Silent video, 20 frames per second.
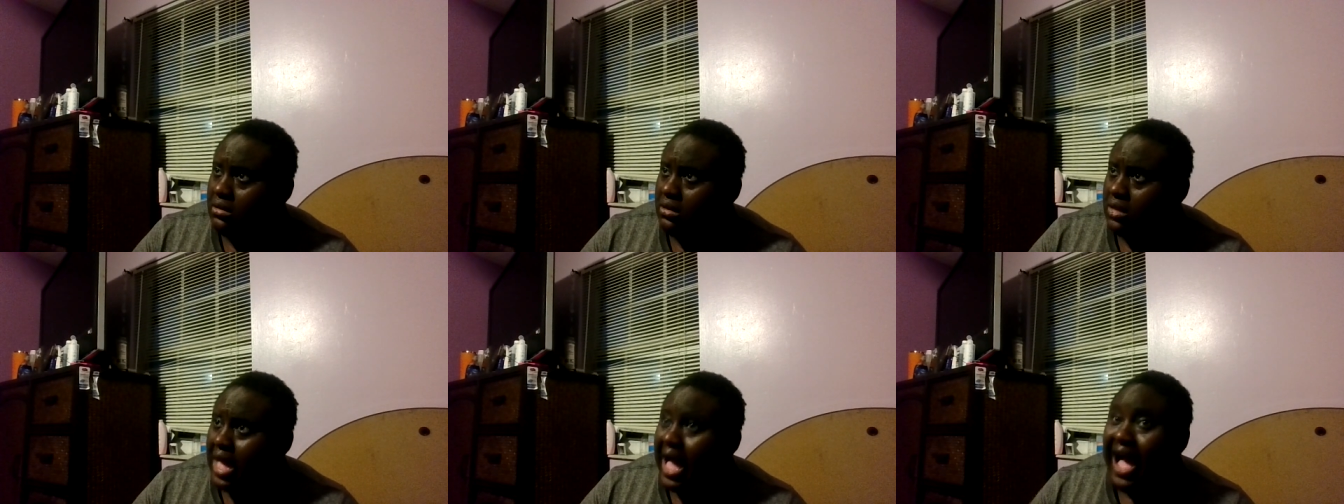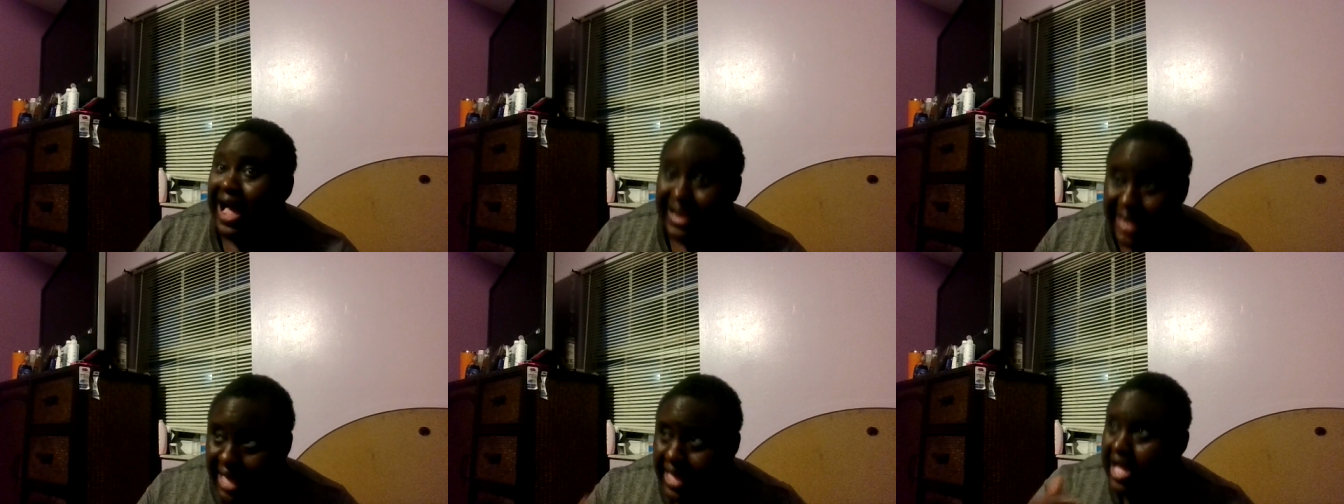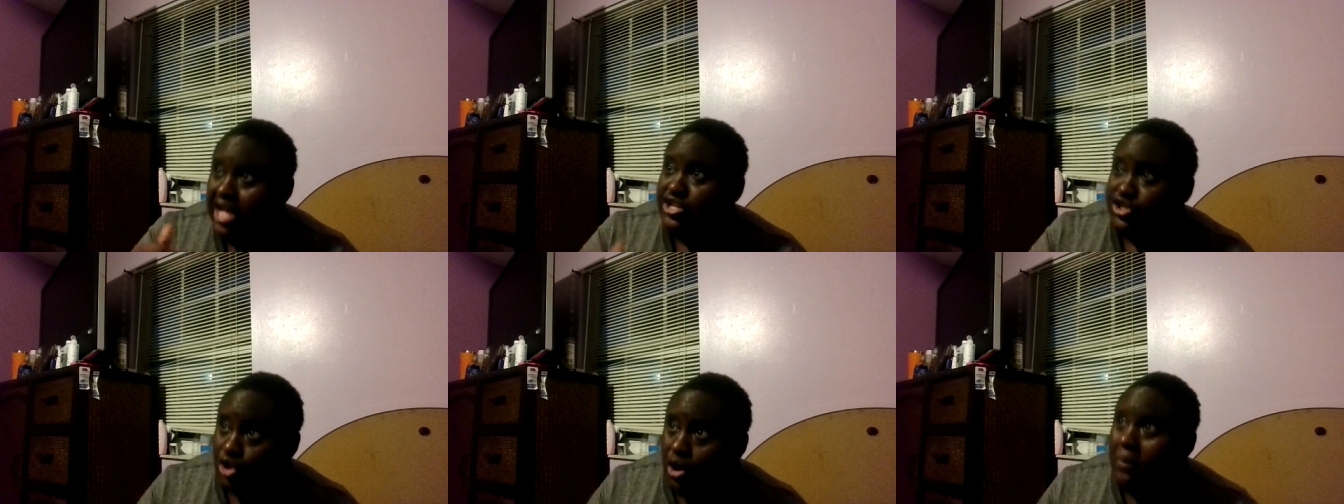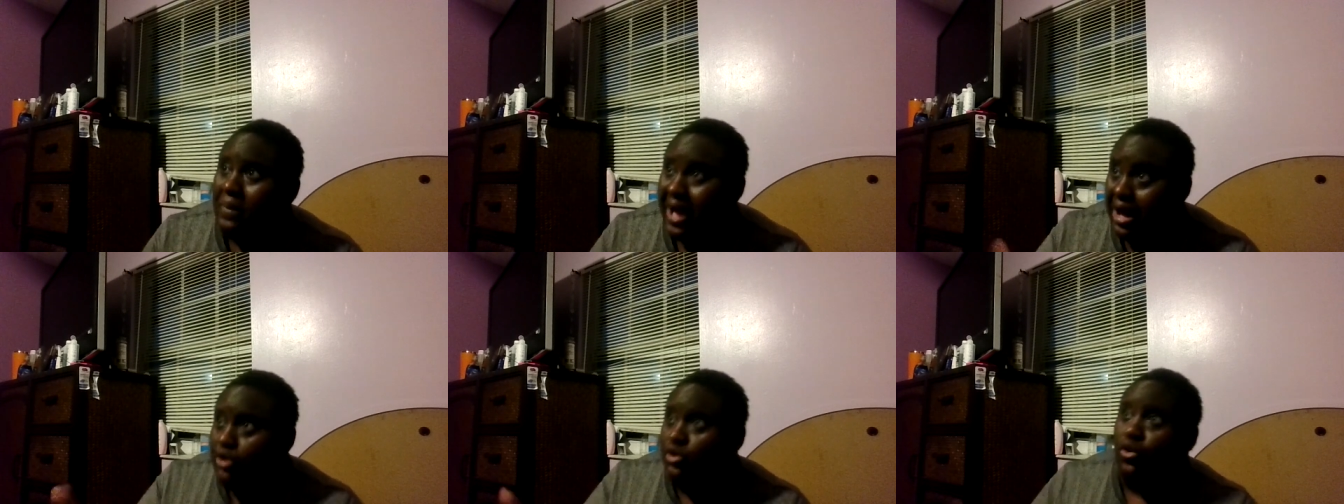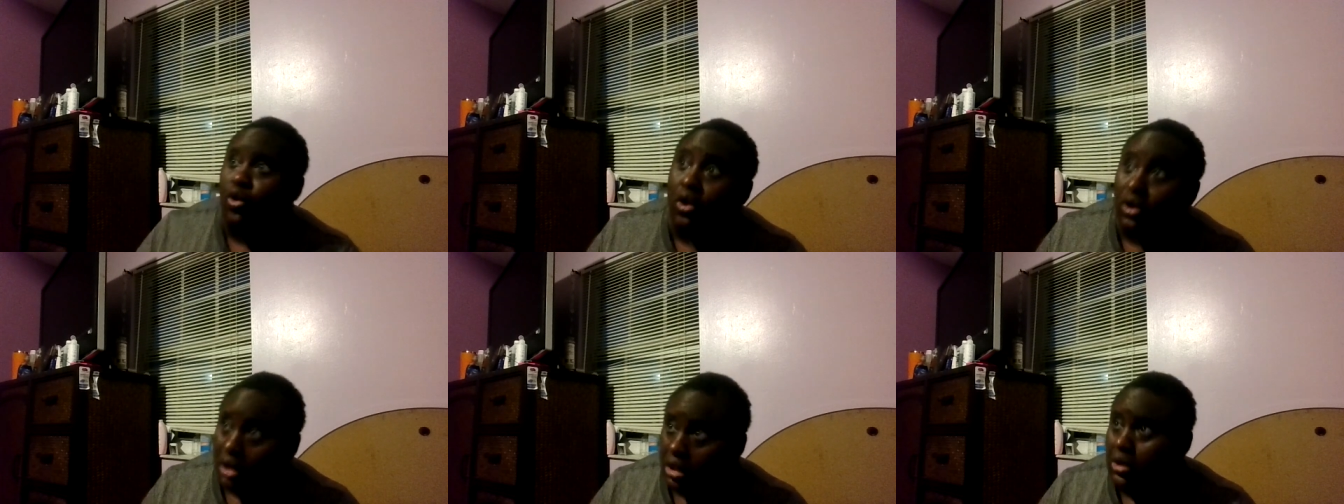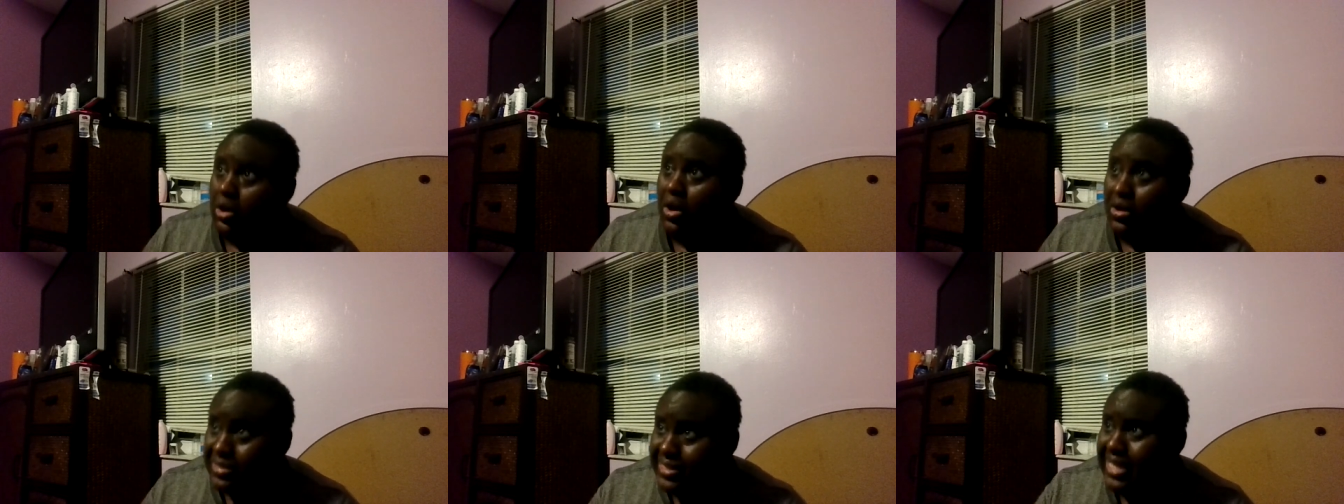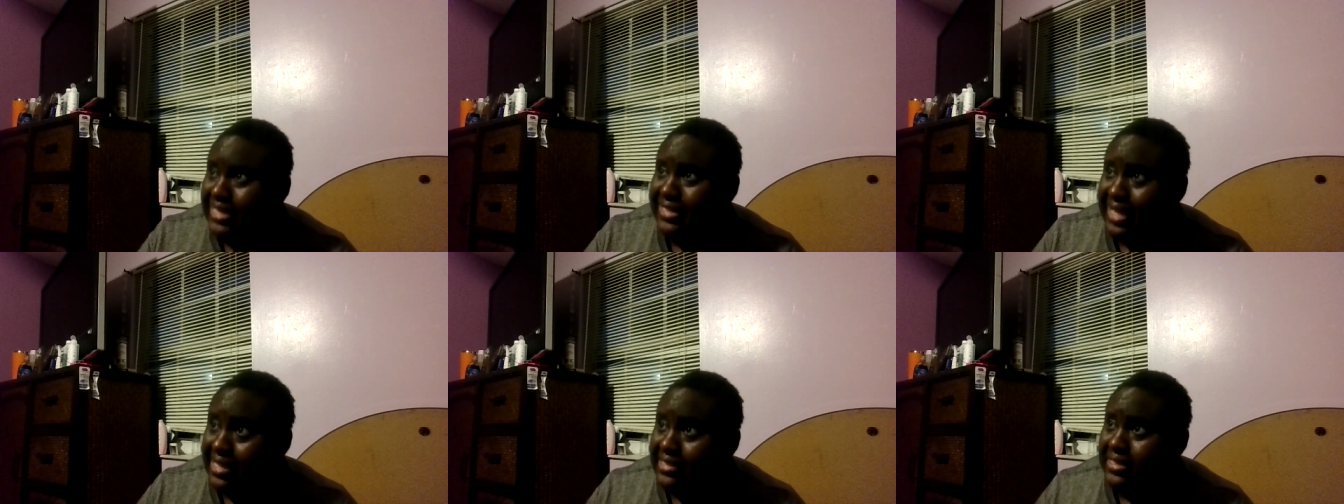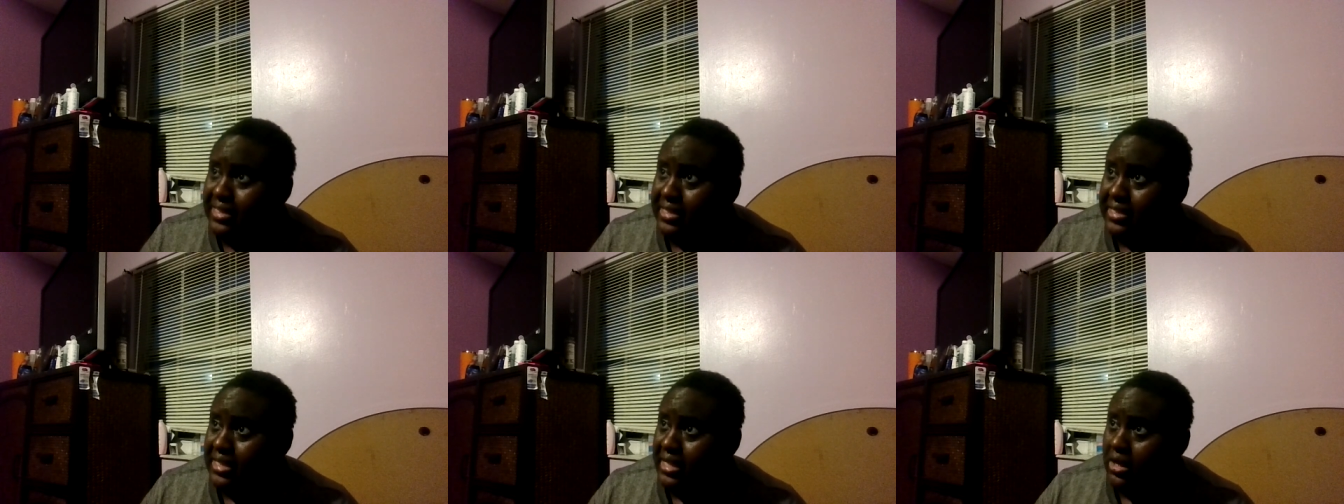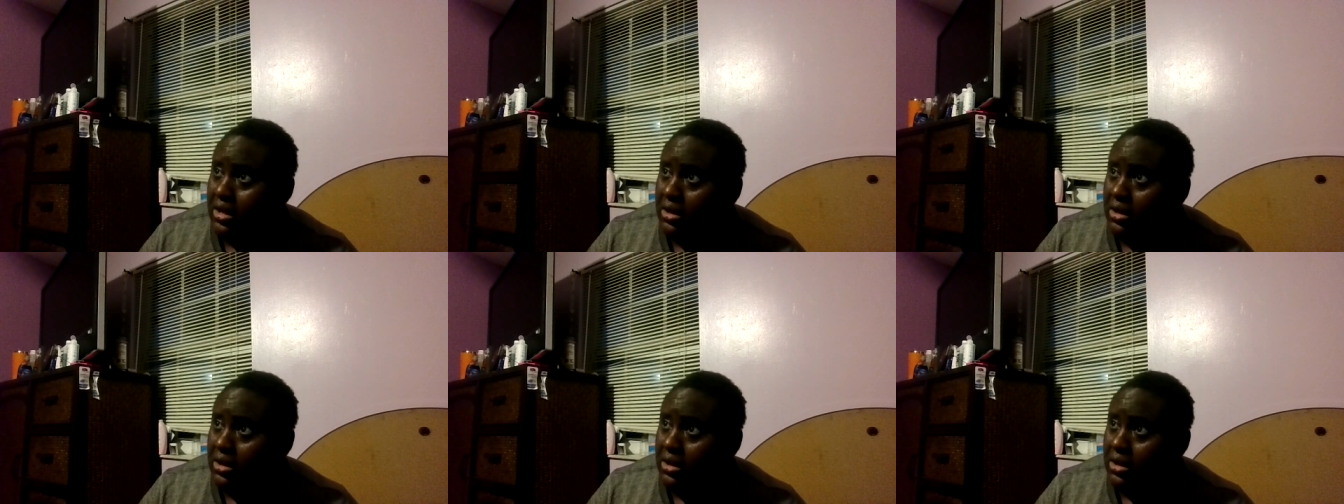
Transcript: I And then you show my good clothes right. and thing there.